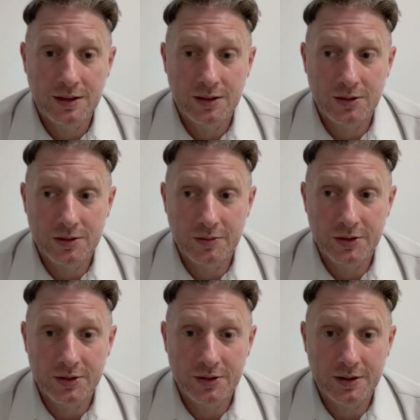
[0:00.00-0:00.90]
because
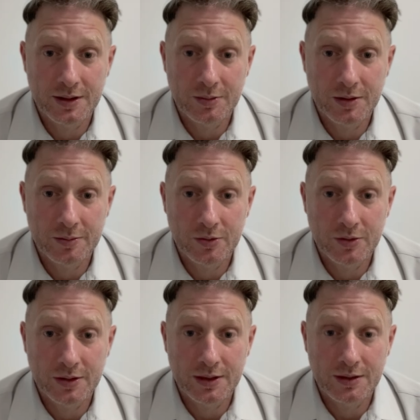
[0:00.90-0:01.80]
originally they wanted more
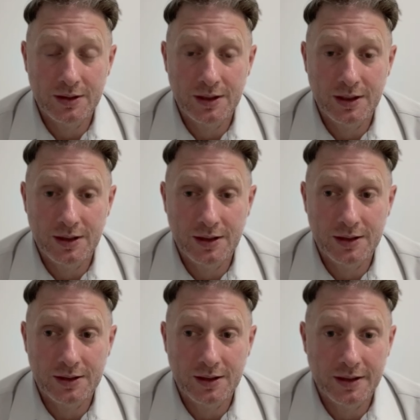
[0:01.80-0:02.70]
than that. And I
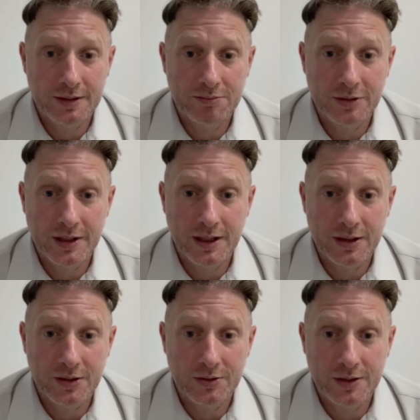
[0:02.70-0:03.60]
said, we
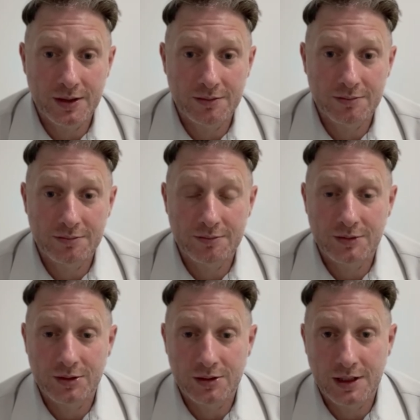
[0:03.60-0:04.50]
can't do that
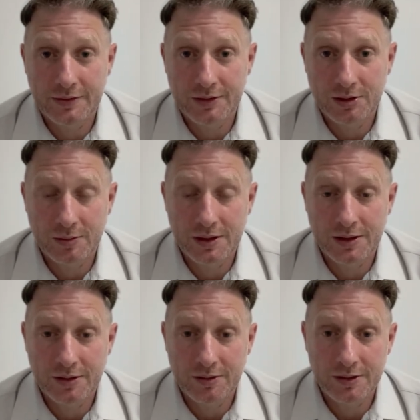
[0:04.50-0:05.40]
because I haven't got my
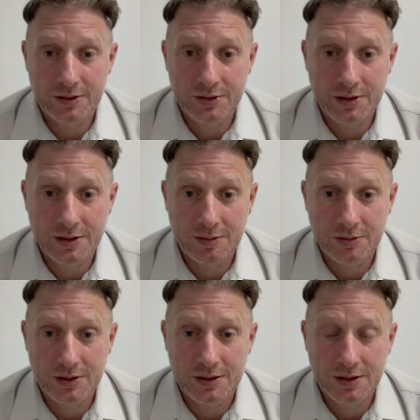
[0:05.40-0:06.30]
inheritance yet. I'm
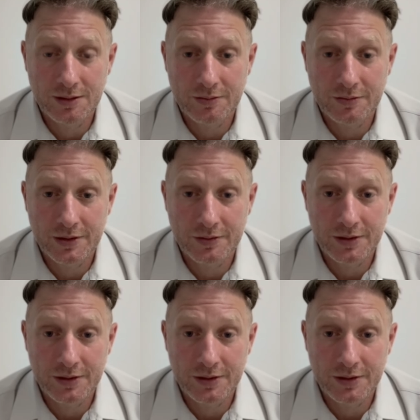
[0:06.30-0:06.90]
just 15.